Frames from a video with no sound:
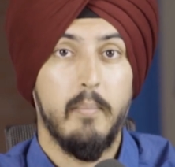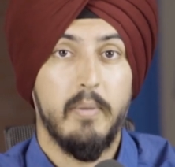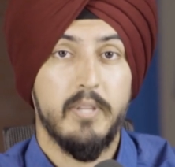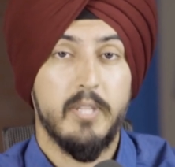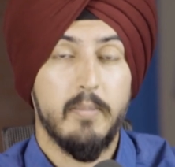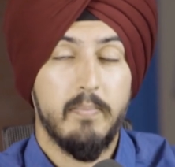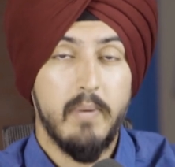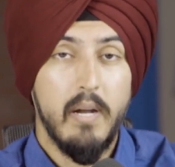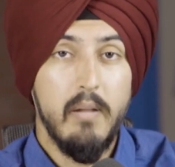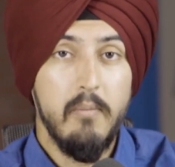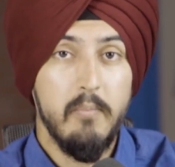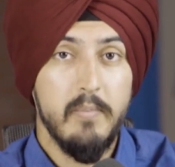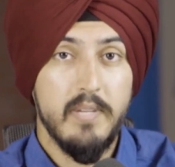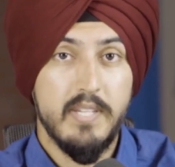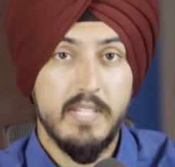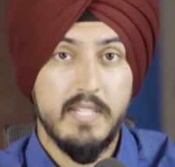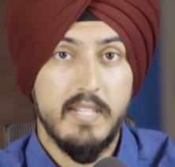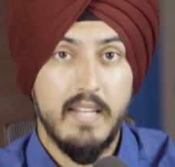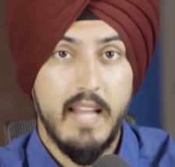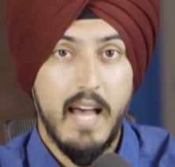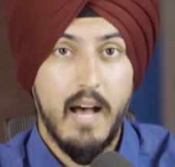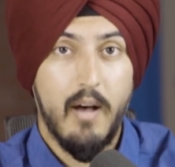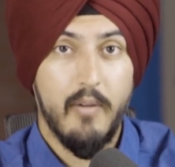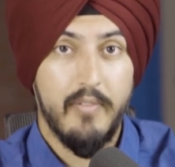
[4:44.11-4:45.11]
But the problem is
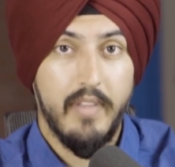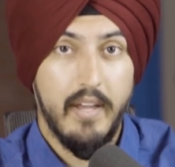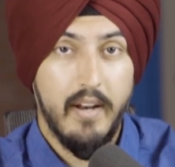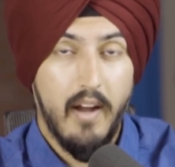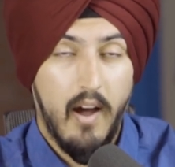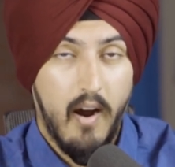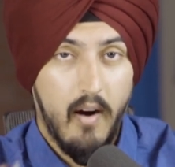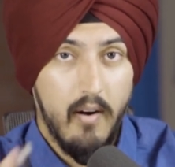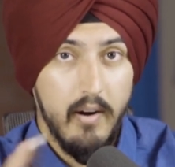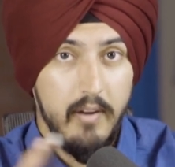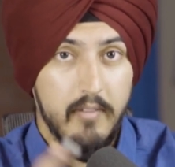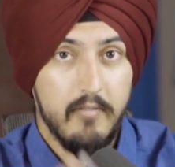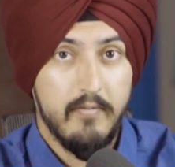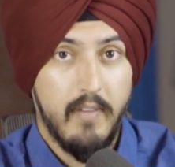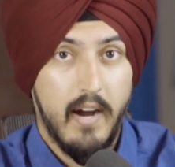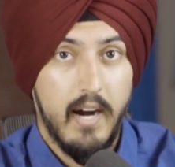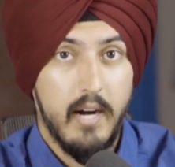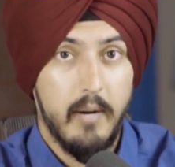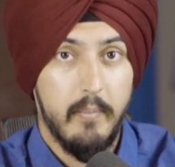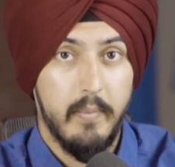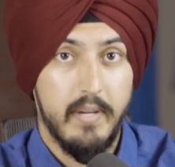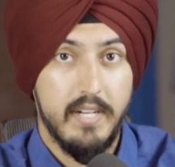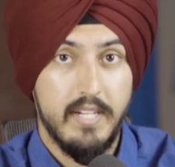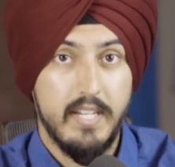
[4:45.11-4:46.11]
now that our
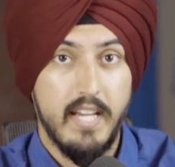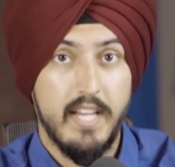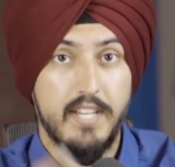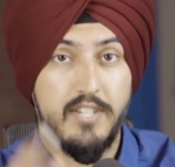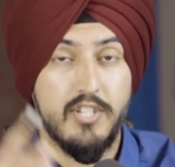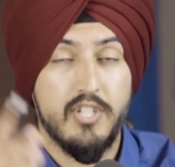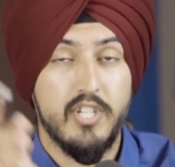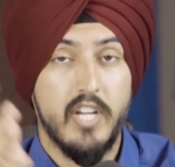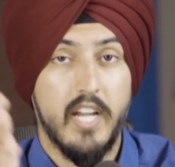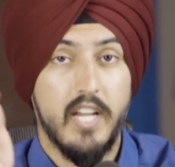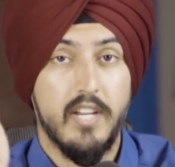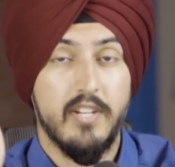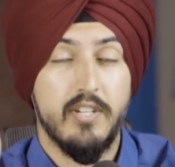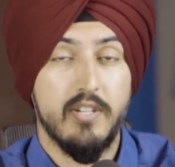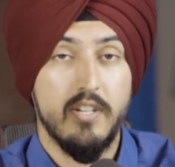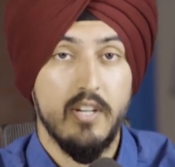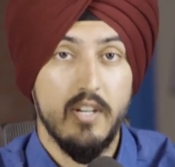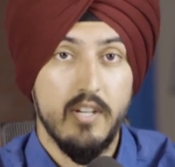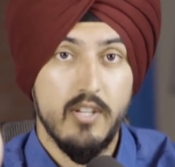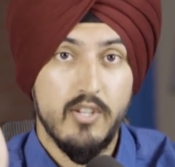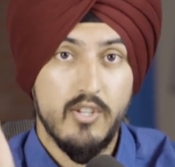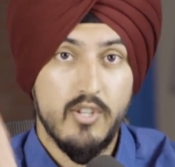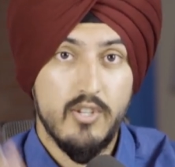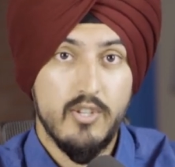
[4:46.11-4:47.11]
environment has changed
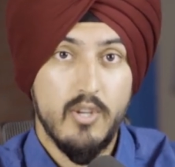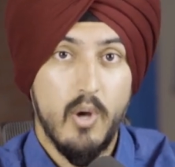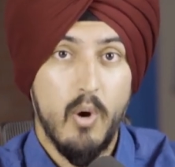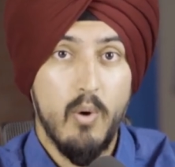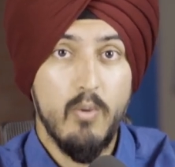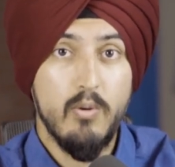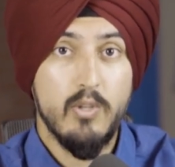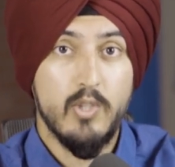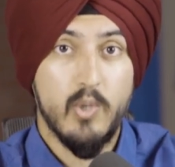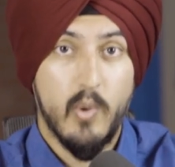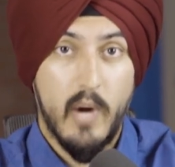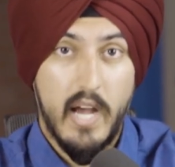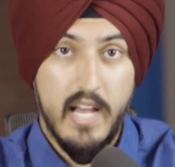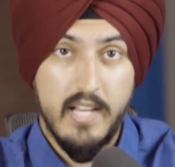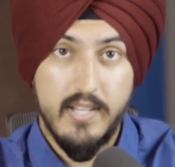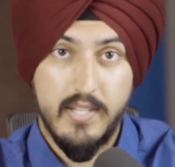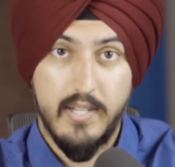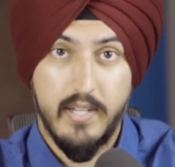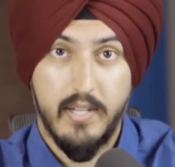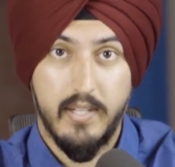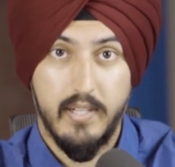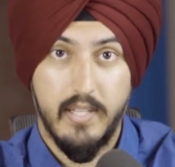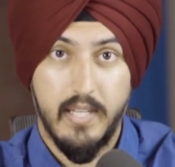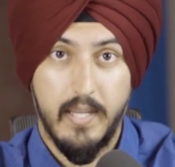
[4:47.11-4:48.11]
so
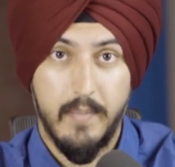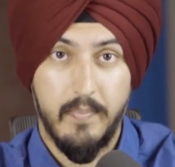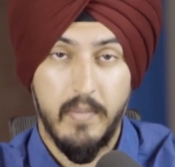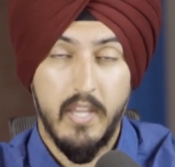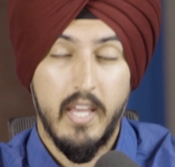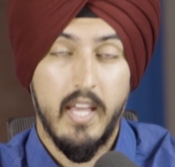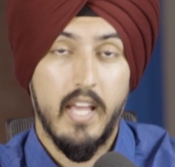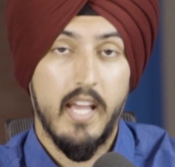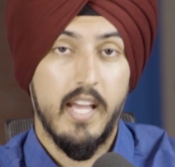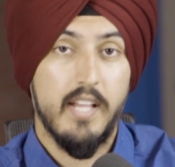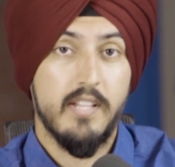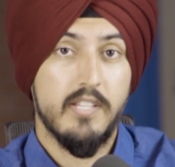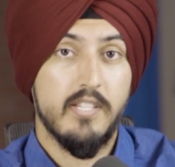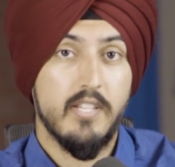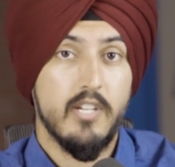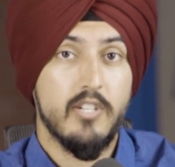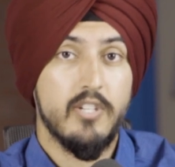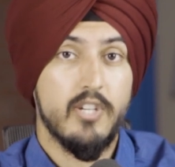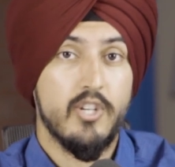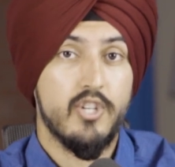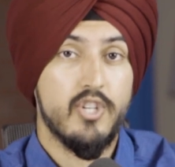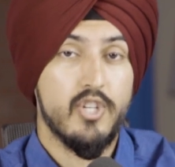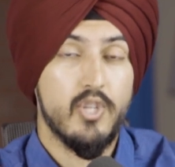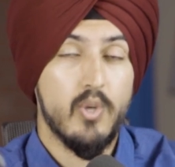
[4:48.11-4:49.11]
drastically in
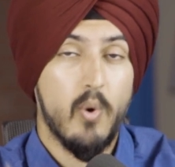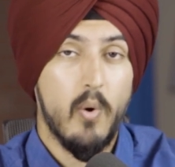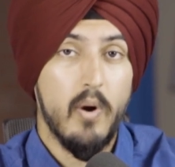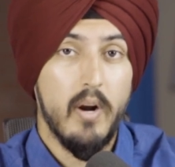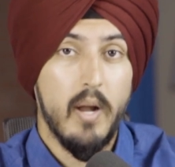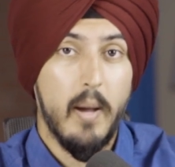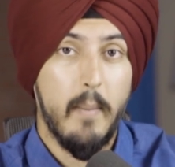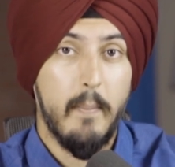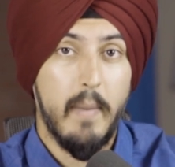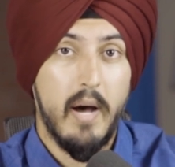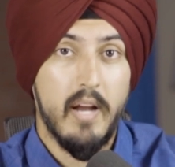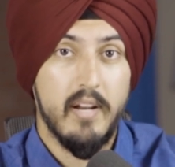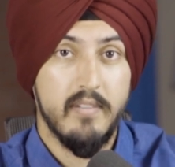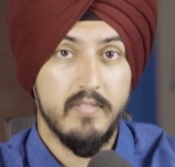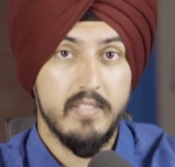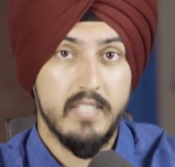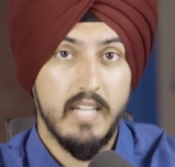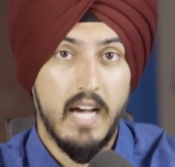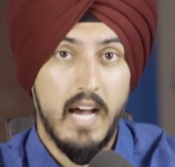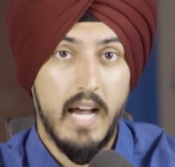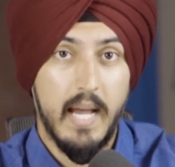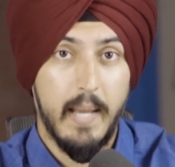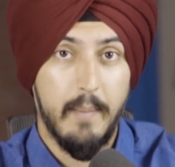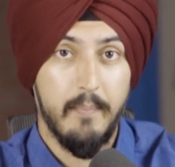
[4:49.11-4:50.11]
such a short amount of
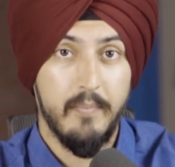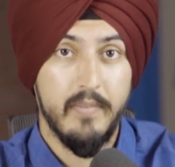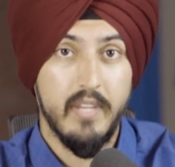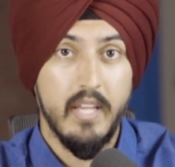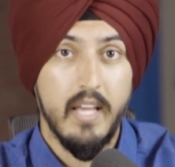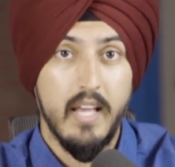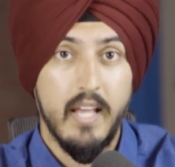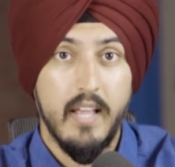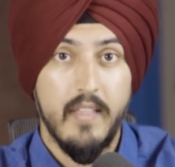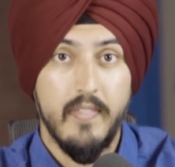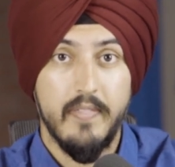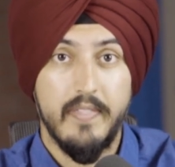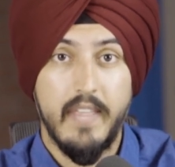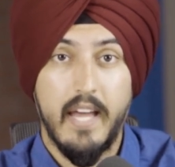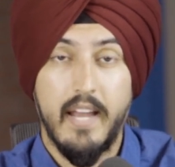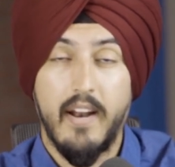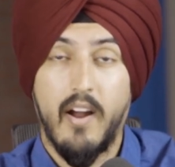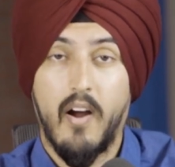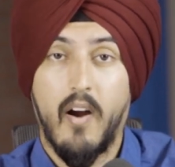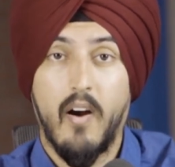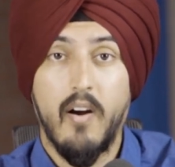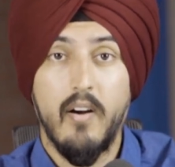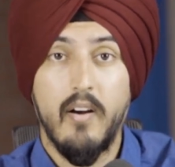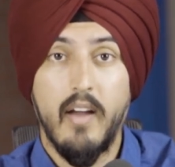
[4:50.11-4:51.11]
time
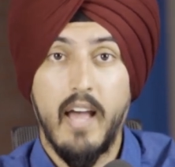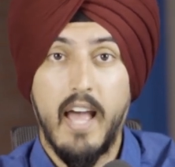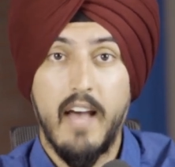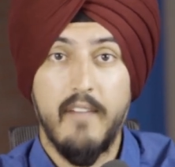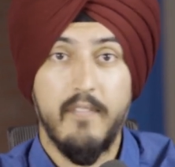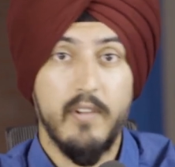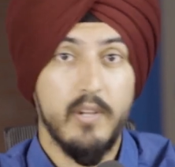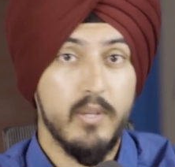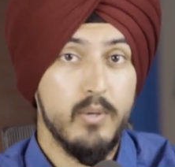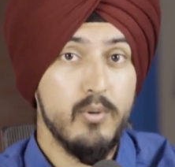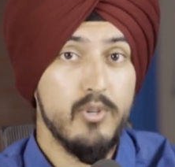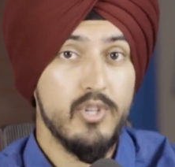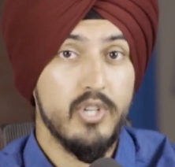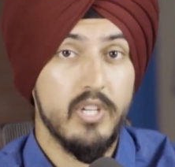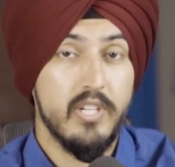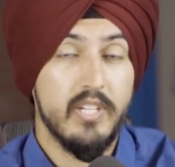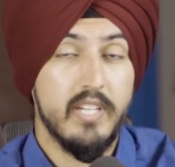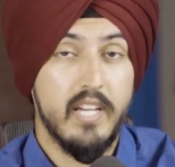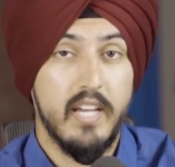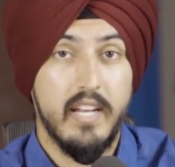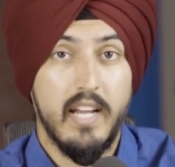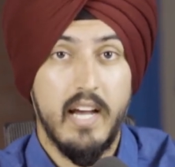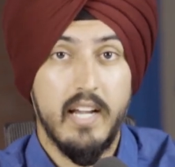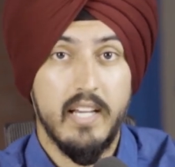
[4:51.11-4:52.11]
that our evolution
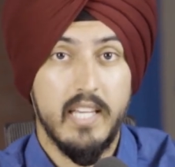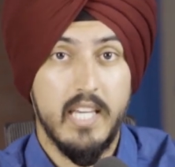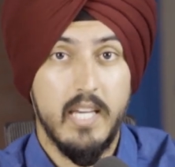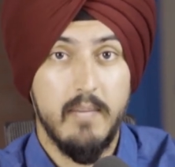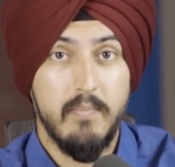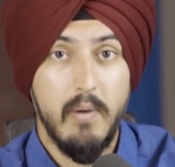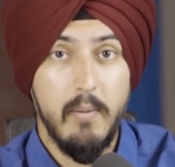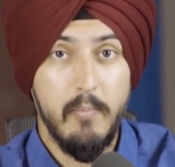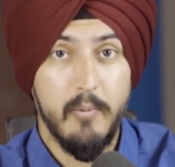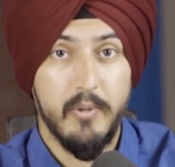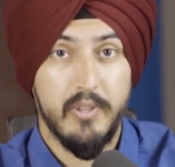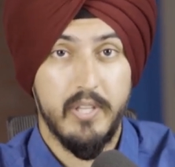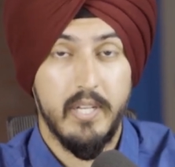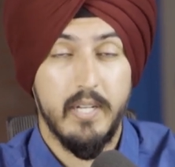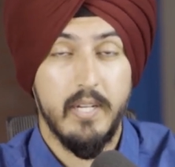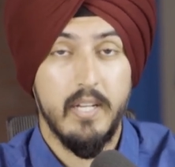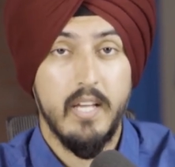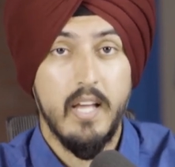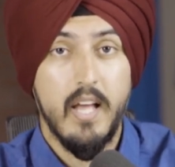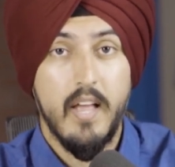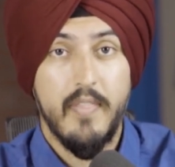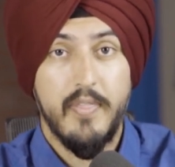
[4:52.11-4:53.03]
cannot keep up with it.